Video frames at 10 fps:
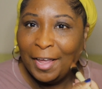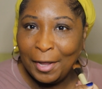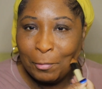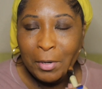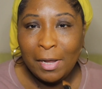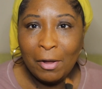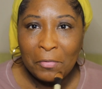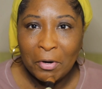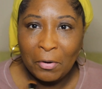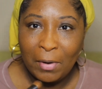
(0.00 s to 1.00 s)
And we all
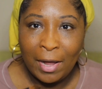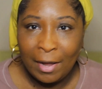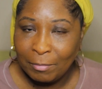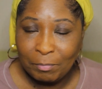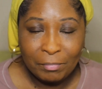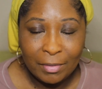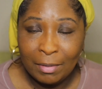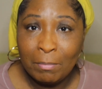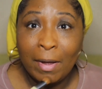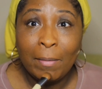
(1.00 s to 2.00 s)
know,
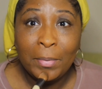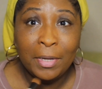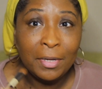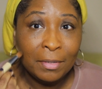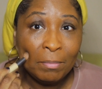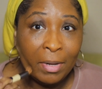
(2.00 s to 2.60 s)
in my opinion,